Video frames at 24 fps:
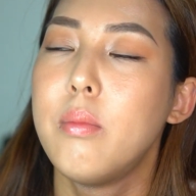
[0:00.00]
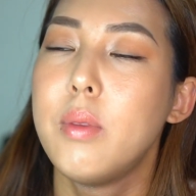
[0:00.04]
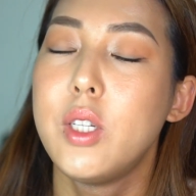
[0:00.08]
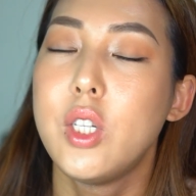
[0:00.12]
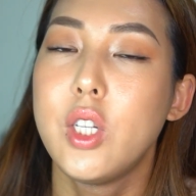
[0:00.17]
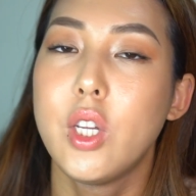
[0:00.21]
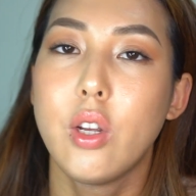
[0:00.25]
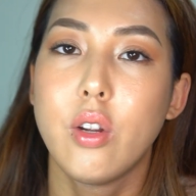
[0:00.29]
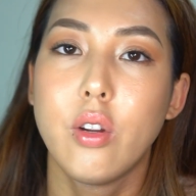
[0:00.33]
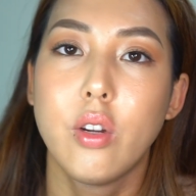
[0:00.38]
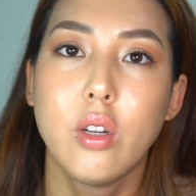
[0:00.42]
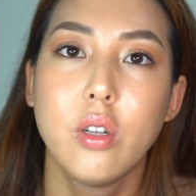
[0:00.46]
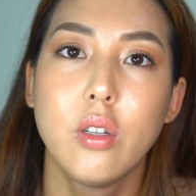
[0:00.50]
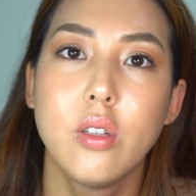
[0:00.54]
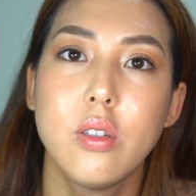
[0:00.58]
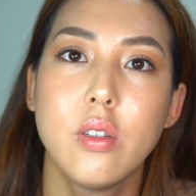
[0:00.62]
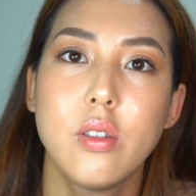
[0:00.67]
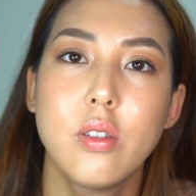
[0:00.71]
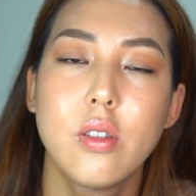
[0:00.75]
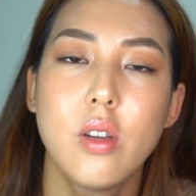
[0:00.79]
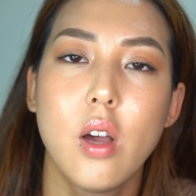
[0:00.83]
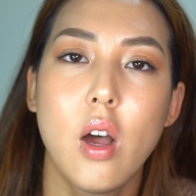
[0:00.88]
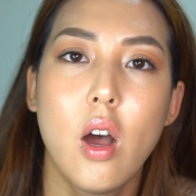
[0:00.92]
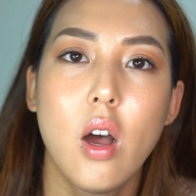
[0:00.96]

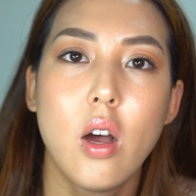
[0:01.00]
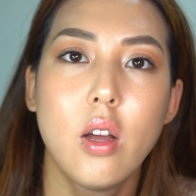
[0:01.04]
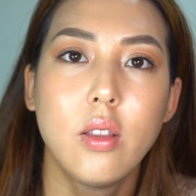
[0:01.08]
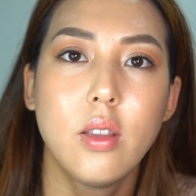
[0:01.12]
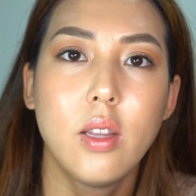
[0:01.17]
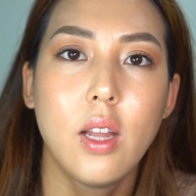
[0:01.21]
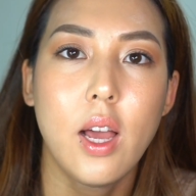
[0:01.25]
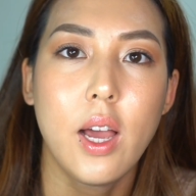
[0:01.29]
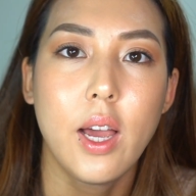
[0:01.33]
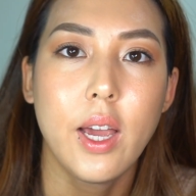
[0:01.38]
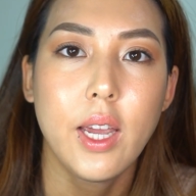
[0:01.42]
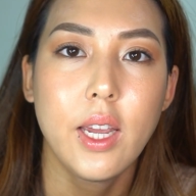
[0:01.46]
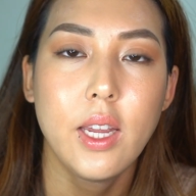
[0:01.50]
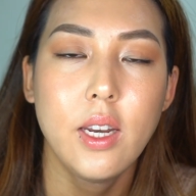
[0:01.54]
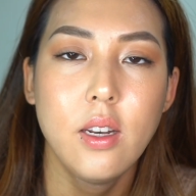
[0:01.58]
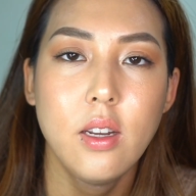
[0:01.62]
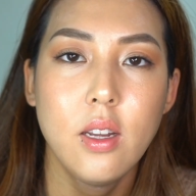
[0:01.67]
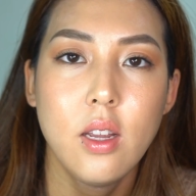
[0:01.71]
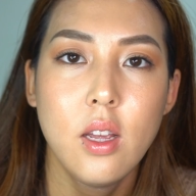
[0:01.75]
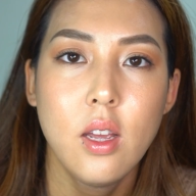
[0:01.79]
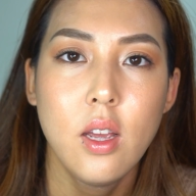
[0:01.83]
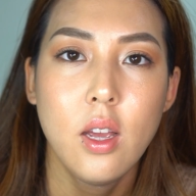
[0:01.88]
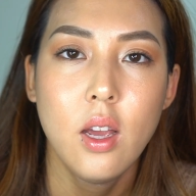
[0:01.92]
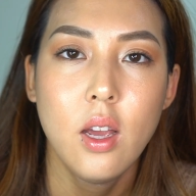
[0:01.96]
materials online